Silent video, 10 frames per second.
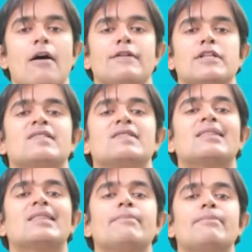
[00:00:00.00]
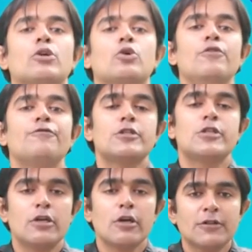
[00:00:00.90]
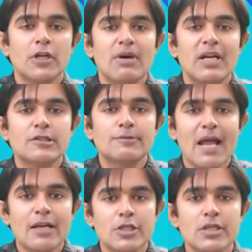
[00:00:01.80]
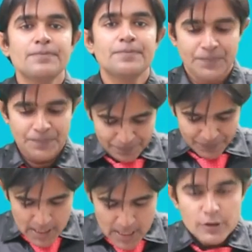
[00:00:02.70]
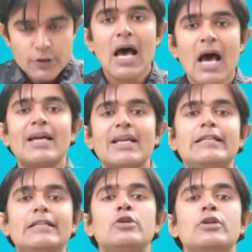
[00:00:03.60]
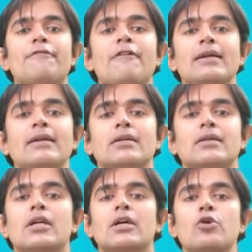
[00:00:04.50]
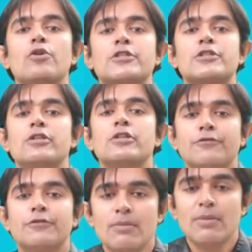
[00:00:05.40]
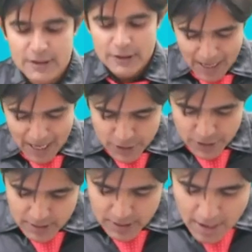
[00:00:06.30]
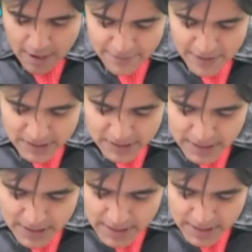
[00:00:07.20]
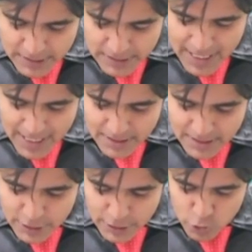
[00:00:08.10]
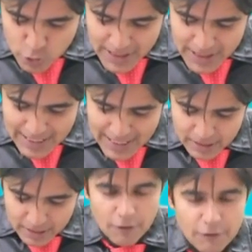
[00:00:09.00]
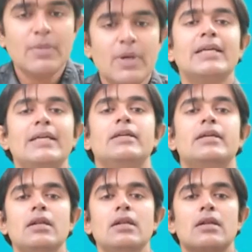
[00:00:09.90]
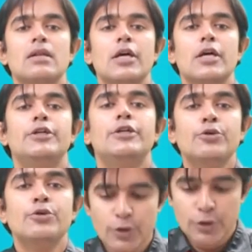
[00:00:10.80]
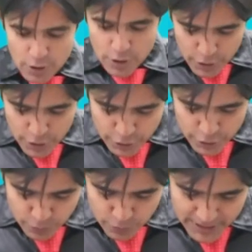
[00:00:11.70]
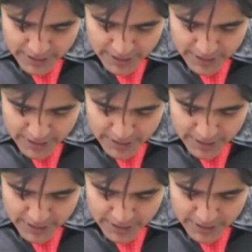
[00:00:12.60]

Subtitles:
which is nothing but coefficient of thermal expansion. So now I need to define the coefficient of thermal expansion, which is change in unit length of material due to unit